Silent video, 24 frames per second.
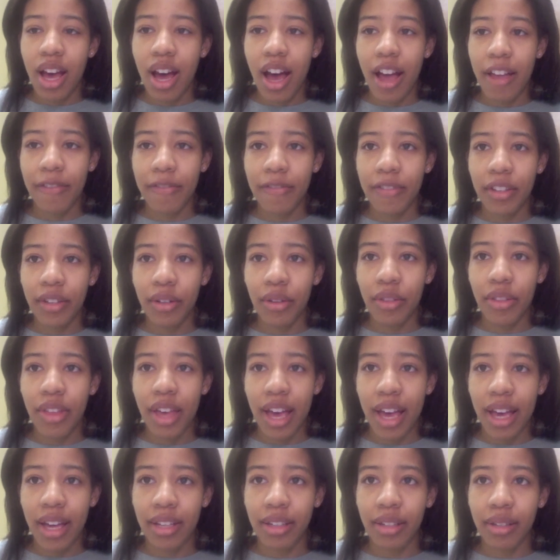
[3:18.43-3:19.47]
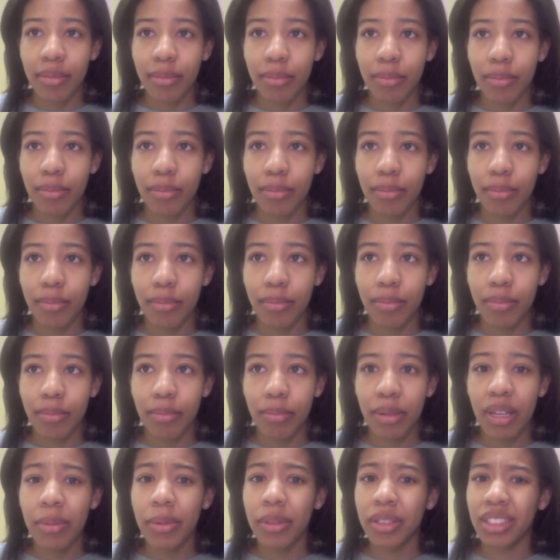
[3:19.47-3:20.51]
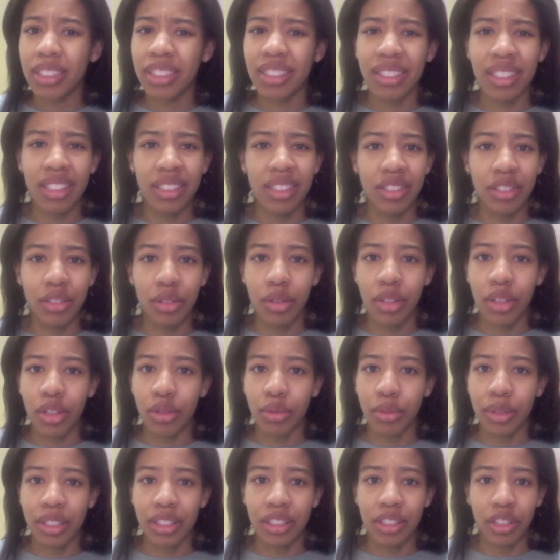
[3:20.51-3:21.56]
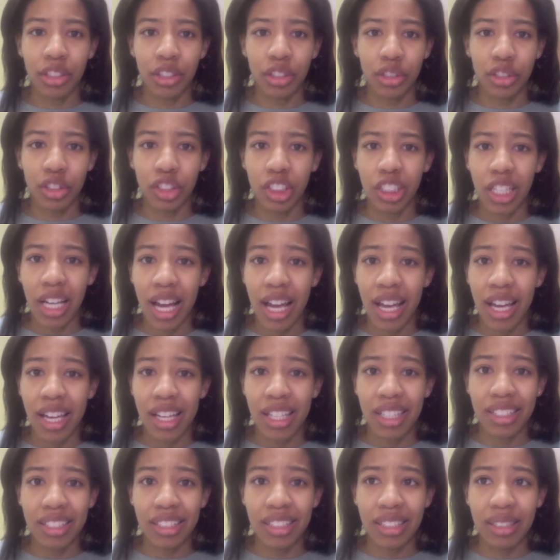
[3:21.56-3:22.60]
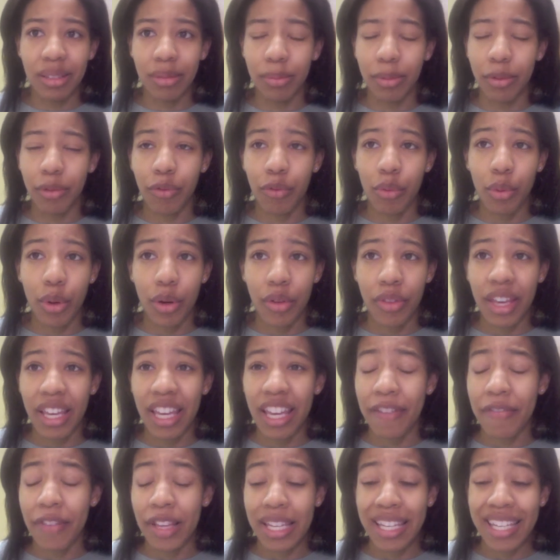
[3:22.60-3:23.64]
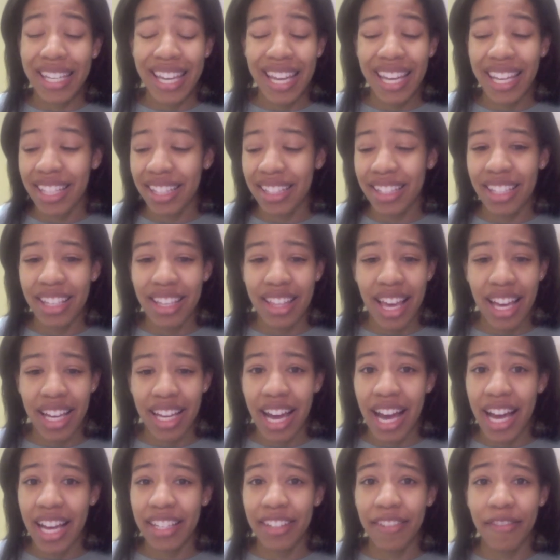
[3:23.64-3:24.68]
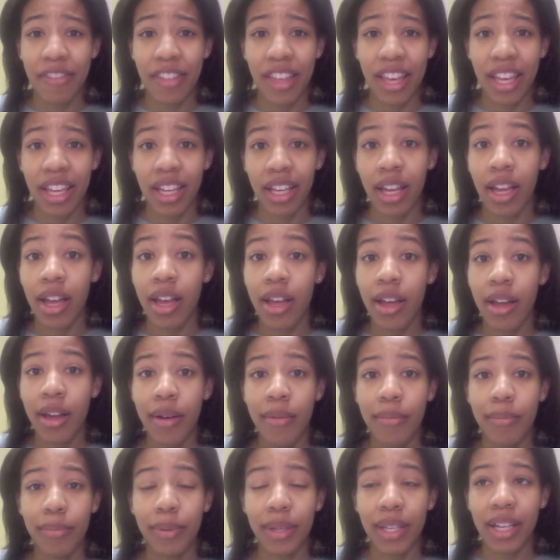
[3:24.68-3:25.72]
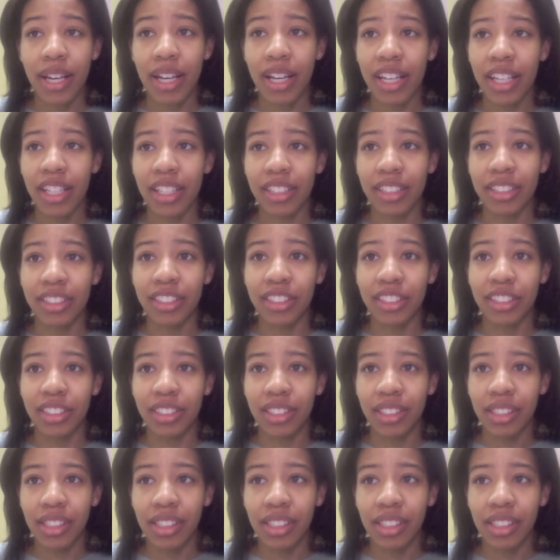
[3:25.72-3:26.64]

I feel that people just need to do their research before they even get into that kind of thing, because